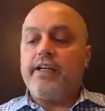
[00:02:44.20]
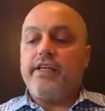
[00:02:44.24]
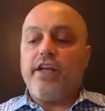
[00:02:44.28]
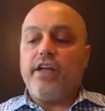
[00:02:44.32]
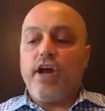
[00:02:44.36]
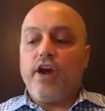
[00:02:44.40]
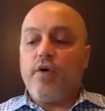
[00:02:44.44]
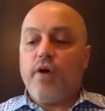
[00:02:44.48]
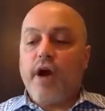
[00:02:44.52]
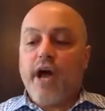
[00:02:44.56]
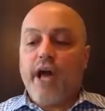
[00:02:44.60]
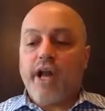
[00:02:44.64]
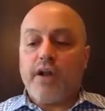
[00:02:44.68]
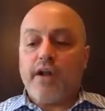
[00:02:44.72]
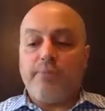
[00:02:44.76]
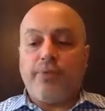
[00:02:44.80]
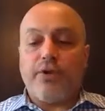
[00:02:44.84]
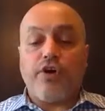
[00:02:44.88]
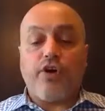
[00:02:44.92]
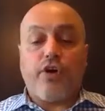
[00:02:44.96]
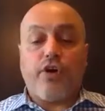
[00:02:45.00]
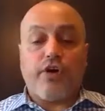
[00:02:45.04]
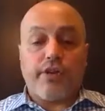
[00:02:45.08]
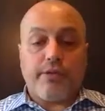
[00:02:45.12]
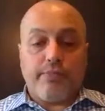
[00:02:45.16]
They didn't know
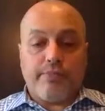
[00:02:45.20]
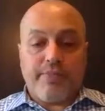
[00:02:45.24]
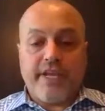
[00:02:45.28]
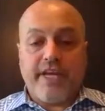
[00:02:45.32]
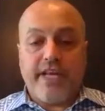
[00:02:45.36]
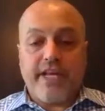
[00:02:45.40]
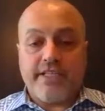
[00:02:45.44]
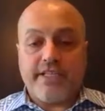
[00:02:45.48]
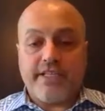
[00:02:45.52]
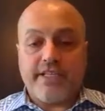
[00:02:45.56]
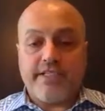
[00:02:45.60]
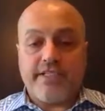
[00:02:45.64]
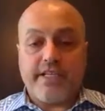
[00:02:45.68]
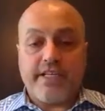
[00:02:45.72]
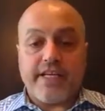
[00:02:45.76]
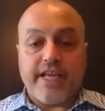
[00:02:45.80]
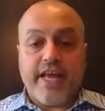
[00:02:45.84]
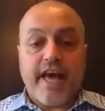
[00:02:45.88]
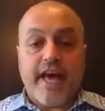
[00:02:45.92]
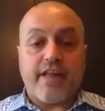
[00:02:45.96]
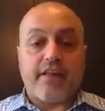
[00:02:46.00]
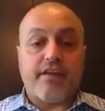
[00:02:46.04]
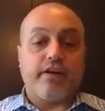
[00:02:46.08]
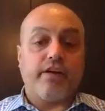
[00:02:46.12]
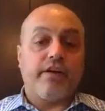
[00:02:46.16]
how to put all the
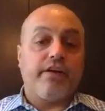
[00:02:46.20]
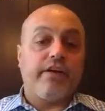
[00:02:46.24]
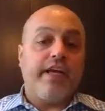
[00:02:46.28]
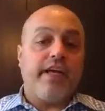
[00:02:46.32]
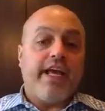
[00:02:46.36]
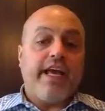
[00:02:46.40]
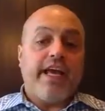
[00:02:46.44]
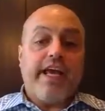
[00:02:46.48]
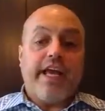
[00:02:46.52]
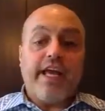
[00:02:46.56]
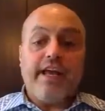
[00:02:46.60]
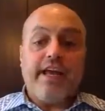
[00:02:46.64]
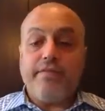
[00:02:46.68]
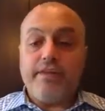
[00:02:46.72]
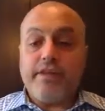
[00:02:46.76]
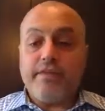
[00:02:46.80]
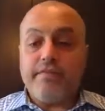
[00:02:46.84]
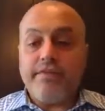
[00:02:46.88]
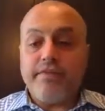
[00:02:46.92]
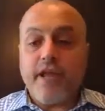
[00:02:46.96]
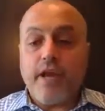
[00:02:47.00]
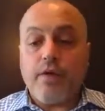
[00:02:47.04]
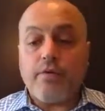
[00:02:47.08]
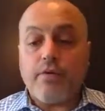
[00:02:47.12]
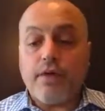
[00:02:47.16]
pieces together.
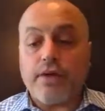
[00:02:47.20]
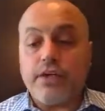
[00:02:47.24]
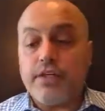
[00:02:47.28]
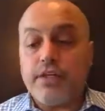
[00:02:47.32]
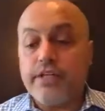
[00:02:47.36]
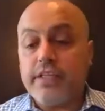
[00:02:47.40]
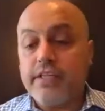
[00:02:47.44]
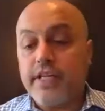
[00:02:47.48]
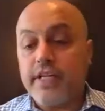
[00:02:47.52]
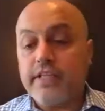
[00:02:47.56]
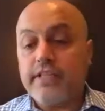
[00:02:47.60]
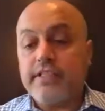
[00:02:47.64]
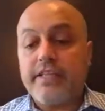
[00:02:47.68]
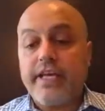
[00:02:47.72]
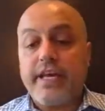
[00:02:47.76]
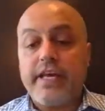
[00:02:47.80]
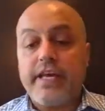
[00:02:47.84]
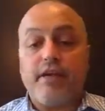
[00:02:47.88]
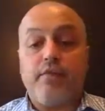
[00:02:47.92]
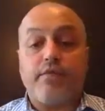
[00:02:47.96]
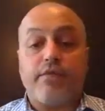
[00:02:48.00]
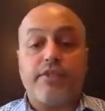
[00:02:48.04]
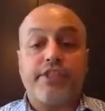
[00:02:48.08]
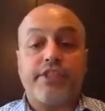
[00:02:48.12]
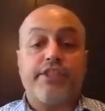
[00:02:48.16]
Even if they were,
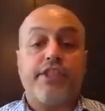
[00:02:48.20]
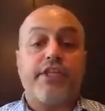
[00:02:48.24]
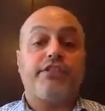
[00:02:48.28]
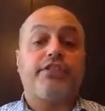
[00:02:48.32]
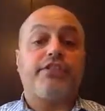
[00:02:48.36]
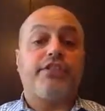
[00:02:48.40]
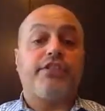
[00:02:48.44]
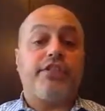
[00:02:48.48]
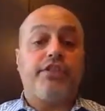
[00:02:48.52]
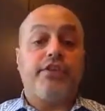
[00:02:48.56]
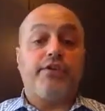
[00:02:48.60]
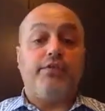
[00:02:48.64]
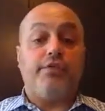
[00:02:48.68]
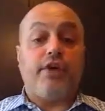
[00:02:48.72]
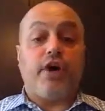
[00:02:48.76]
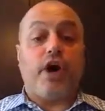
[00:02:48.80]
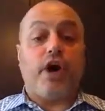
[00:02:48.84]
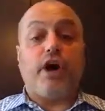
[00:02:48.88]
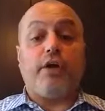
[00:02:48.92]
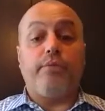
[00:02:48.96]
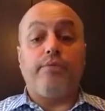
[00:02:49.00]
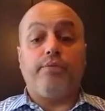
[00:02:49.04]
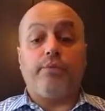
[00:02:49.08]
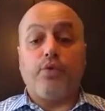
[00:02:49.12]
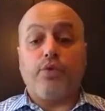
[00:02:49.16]
let's say they were just to
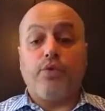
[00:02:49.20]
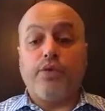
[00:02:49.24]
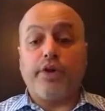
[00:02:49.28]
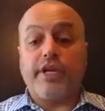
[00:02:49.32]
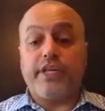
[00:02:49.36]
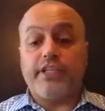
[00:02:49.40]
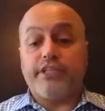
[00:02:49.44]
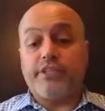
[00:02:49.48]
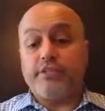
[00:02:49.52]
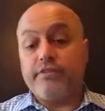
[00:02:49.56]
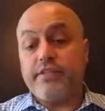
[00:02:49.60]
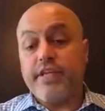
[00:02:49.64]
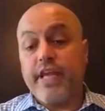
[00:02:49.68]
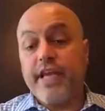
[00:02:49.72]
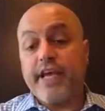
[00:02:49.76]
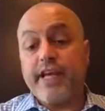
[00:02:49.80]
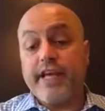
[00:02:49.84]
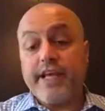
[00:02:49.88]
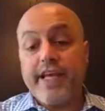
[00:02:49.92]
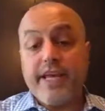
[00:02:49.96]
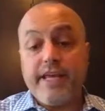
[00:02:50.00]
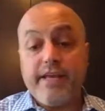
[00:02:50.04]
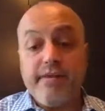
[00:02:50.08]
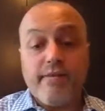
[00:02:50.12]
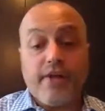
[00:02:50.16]
do the onboarding, so
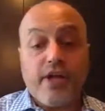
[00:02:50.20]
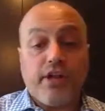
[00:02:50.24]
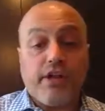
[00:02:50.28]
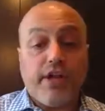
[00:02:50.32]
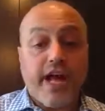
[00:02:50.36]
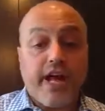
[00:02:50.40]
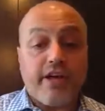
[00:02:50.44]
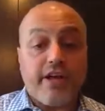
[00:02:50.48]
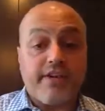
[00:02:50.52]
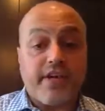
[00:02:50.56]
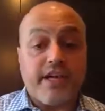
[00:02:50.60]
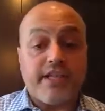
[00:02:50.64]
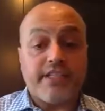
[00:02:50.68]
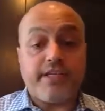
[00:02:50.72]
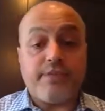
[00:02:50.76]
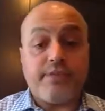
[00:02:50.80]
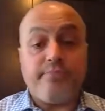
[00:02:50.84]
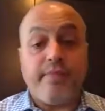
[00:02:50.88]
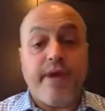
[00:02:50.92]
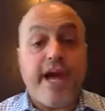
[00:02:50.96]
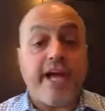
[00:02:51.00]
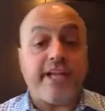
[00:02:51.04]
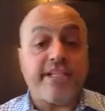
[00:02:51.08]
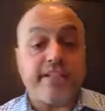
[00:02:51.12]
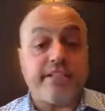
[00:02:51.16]
take an email
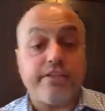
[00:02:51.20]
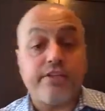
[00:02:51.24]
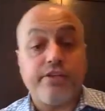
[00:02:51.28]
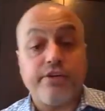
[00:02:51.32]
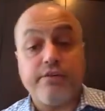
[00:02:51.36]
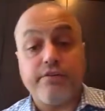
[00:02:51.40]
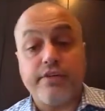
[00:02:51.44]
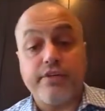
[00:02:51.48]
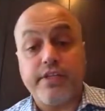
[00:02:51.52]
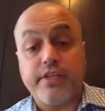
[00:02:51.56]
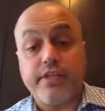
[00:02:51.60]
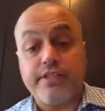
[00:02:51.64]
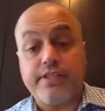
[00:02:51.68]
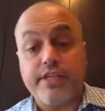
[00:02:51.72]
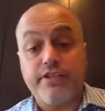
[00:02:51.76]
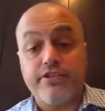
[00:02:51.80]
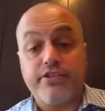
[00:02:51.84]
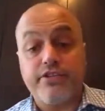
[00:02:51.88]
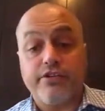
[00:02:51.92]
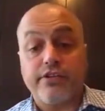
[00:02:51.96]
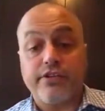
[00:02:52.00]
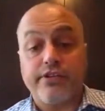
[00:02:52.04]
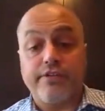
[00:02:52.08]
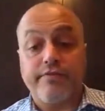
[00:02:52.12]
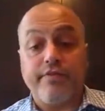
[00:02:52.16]
address and match it to a
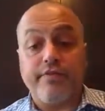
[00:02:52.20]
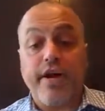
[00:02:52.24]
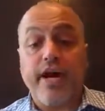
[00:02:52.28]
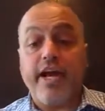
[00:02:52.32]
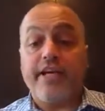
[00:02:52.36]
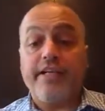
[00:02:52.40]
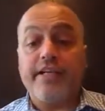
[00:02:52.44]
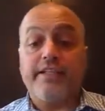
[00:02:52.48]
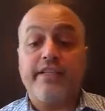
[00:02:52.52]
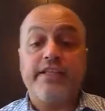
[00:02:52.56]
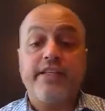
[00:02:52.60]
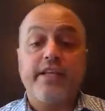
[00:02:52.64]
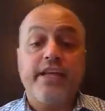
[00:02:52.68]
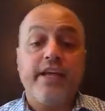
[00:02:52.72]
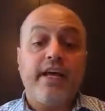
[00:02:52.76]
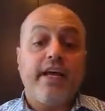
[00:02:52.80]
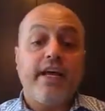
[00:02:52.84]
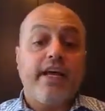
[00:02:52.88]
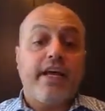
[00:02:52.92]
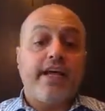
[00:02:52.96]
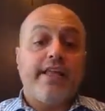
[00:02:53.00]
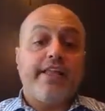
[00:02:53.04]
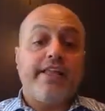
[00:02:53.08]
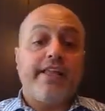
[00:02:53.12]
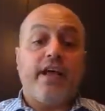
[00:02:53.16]
digital device,
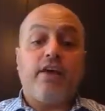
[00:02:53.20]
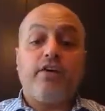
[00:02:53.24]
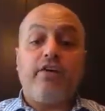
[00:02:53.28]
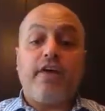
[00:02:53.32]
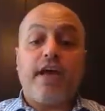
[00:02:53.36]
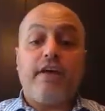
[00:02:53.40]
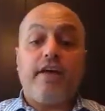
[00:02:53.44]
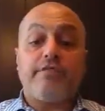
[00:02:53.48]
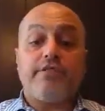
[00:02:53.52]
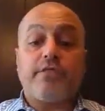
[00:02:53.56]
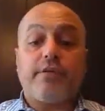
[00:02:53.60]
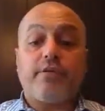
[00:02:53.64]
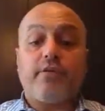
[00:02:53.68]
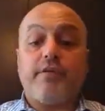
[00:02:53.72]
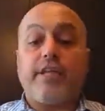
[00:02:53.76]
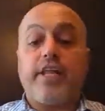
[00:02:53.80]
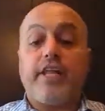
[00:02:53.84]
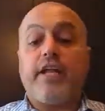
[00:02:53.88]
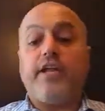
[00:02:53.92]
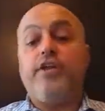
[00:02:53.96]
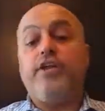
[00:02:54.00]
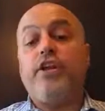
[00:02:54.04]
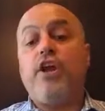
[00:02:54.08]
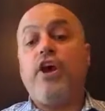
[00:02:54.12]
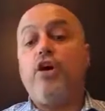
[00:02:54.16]
they don't have
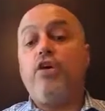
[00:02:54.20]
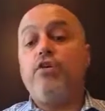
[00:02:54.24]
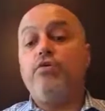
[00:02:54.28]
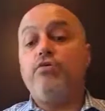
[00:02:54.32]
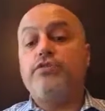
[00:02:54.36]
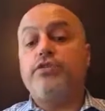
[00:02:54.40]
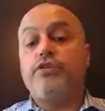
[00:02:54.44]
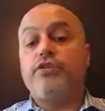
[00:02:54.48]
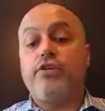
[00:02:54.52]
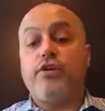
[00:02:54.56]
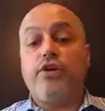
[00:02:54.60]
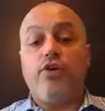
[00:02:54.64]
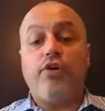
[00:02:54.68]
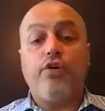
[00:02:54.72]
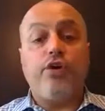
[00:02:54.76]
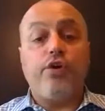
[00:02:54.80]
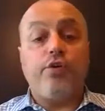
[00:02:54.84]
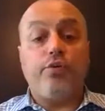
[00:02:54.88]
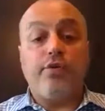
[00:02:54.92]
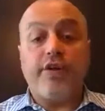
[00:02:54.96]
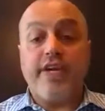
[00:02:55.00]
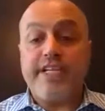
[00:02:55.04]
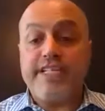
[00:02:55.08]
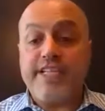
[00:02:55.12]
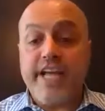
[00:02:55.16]
someone that knows
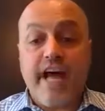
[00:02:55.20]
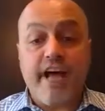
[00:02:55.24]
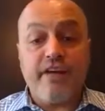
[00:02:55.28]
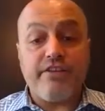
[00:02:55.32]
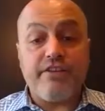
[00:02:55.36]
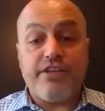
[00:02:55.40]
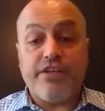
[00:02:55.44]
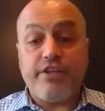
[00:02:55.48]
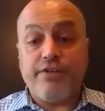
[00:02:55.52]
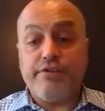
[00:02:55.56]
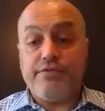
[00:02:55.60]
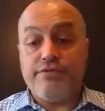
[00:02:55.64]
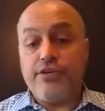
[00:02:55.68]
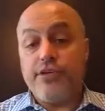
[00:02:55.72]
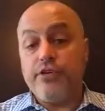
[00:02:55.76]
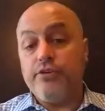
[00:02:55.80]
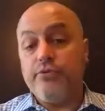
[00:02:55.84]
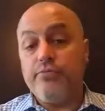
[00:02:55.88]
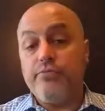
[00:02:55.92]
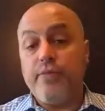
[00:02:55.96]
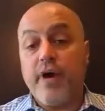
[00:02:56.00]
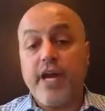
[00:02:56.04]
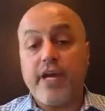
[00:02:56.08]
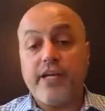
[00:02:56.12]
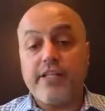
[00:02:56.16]
who to reach out
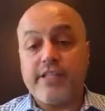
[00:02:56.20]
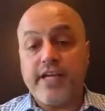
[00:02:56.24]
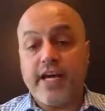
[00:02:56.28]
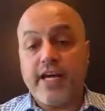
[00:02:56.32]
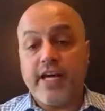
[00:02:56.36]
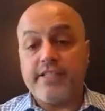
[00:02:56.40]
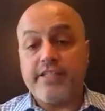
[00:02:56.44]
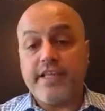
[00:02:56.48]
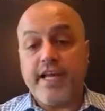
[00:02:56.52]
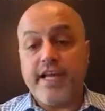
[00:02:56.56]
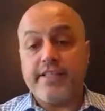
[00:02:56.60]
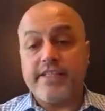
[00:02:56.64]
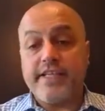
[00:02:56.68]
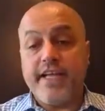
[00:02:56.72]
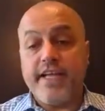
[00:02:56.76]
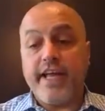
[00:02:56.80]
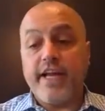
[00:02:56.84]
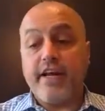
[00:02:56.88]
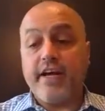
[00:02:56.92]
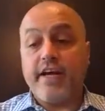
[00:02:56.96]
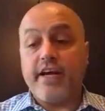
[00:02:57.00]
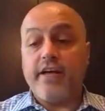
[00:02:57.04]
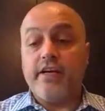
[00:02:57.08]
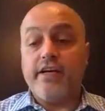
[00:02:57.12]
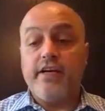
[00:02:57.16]
to monetize
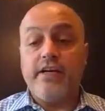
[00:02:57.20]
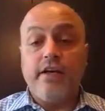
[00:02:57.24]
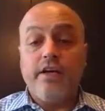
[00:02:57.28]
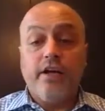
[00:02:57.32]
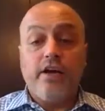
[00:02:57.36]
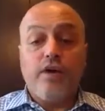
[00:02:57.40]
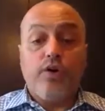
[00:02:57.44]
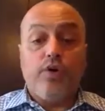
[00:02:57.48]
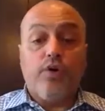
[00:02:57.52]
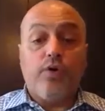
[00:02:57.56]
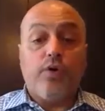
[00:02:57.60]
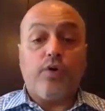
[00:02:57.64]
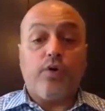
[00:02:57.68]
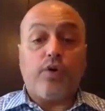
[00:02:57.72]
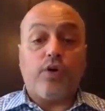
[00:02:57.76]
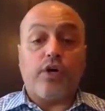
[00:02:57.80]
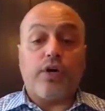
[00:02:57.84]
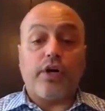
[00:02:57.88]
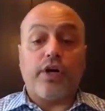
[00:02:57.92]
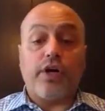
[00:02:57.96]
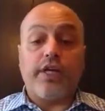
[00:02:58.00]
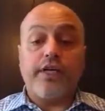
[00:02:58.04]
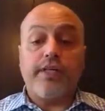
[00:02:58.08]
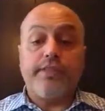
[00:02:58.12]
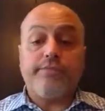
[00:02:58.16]
that data,
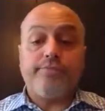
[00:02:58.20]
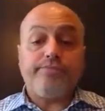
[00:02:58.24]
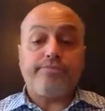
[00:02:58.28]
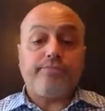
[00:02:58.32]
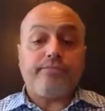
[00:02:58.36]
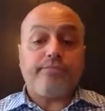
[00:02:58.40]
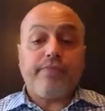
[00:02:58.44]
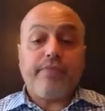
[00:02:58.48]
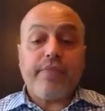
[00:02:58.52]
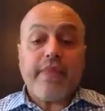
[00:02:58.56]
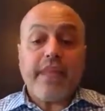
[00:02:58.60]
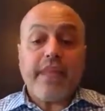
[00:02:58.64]
or